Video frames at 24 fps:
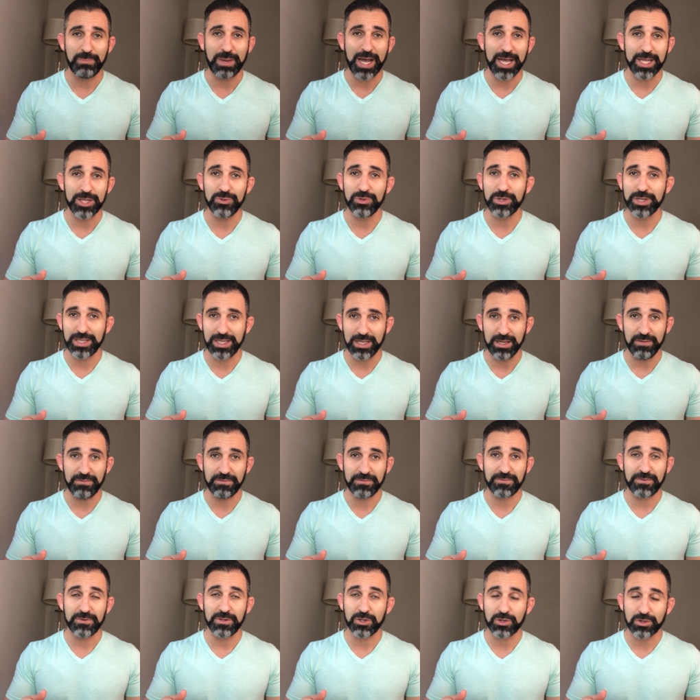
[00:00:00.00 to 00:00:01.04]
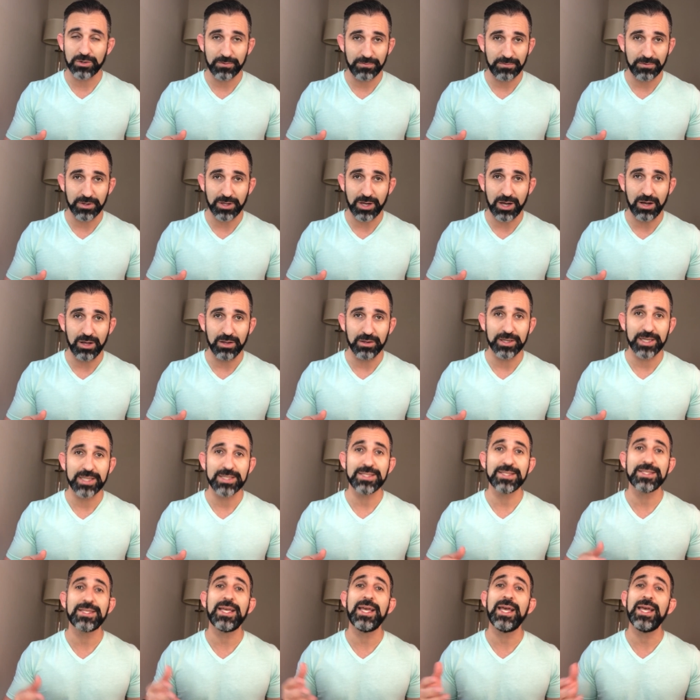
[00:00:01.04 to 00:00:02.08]
buy you a gift for the, for the holidays
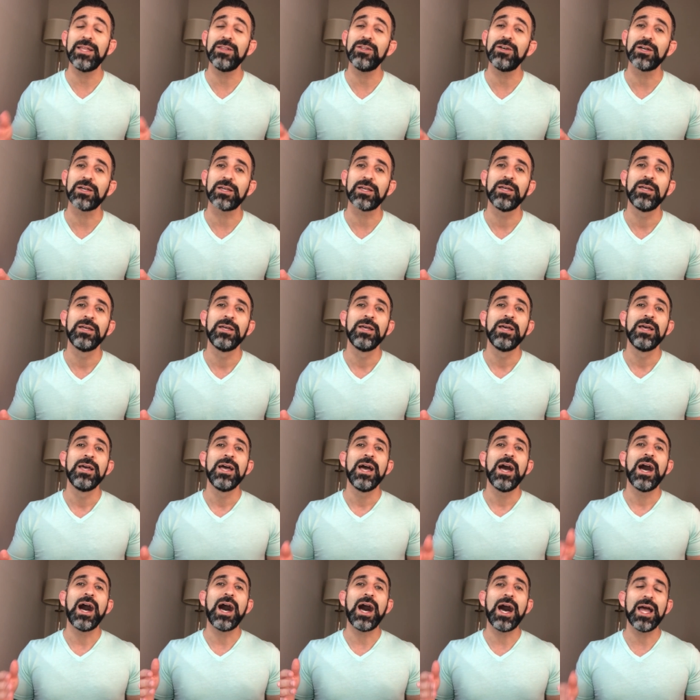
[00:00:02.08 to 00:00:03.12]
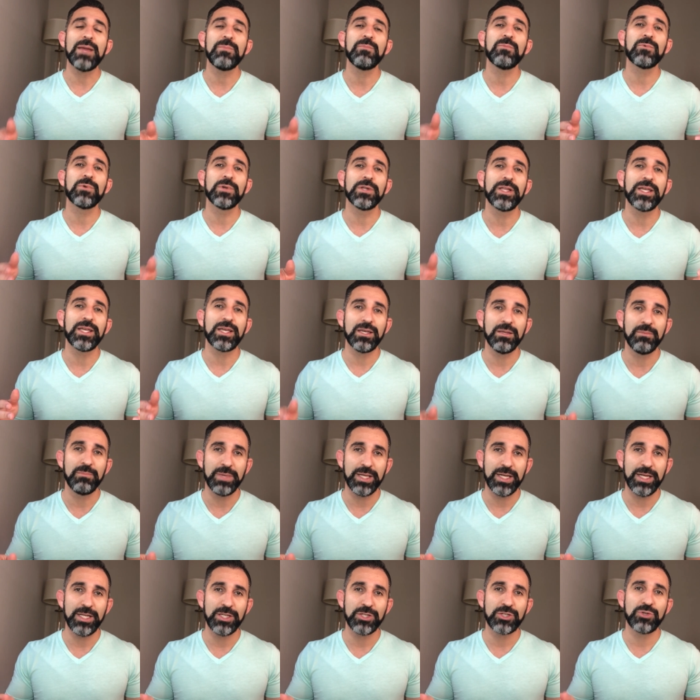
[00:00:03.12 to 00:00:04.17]
and say, hey, look, I'm really
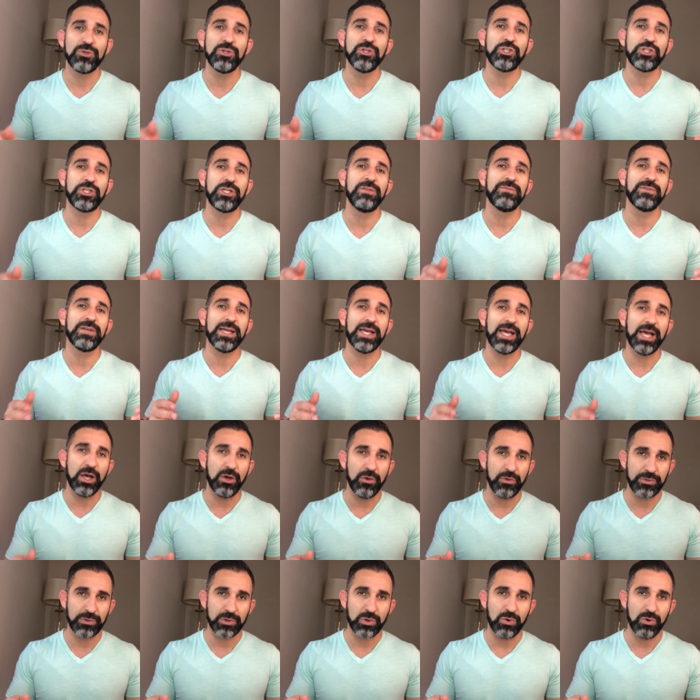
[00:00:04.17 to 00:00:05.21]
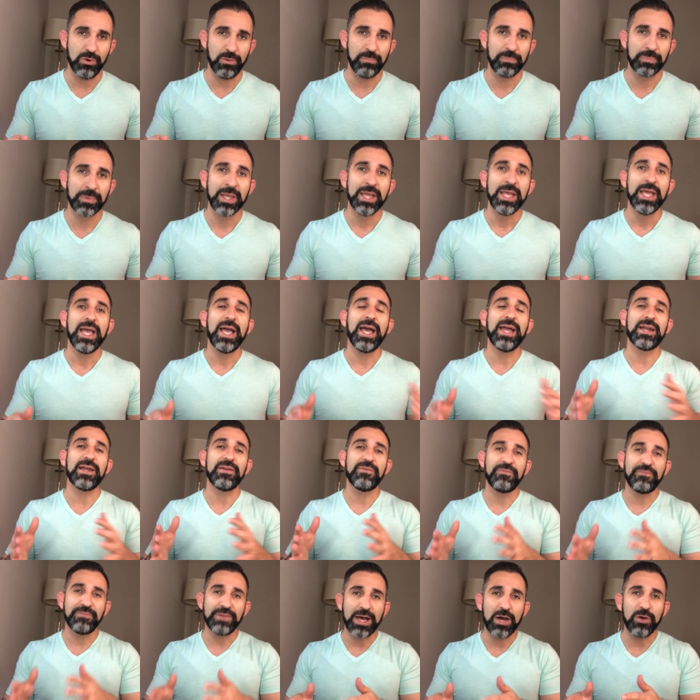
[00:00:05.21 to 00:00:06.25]
committed to achieving a health goal. And I
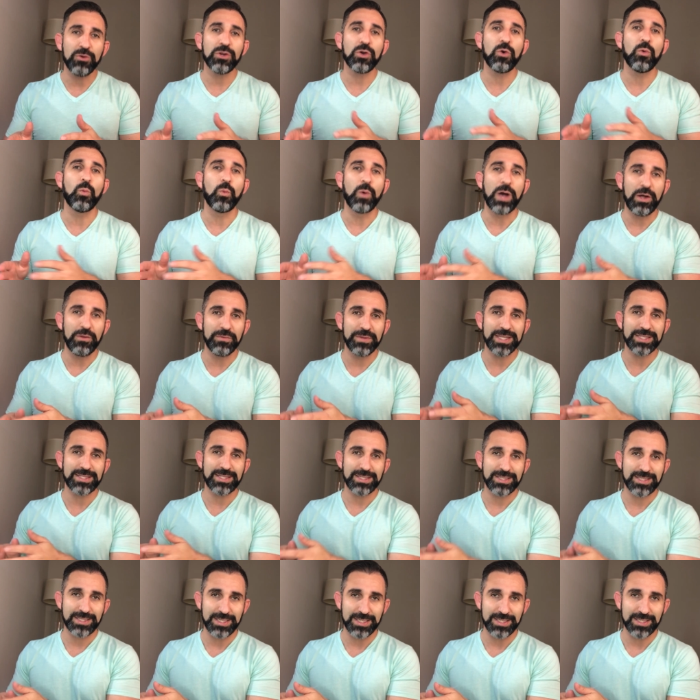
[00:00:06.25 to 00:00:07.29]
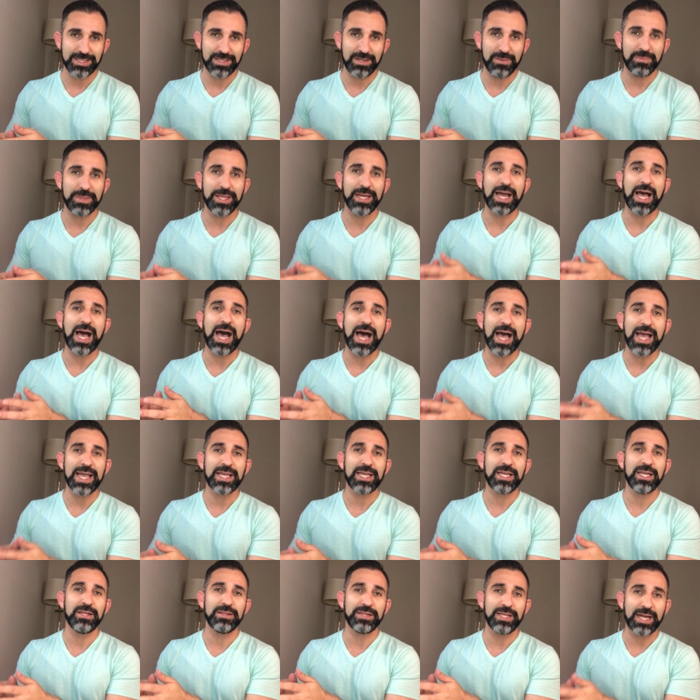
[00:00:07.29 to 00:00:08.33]
found a wellness system that I,
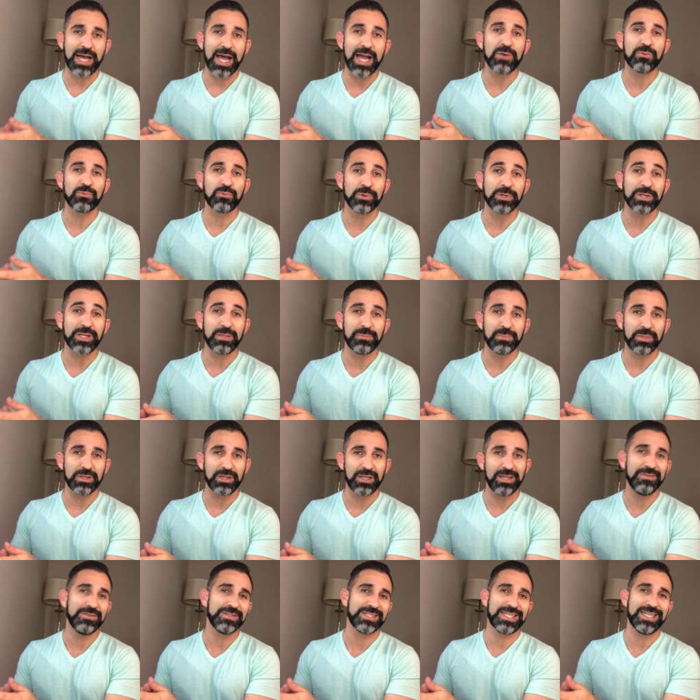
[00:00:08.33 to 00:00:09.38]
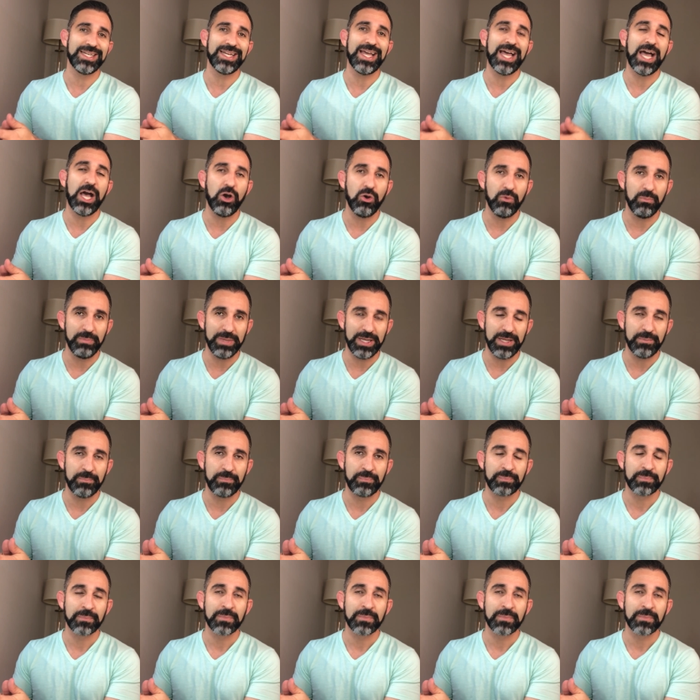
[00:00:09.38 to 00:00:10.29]
that I really believe is gonna help me.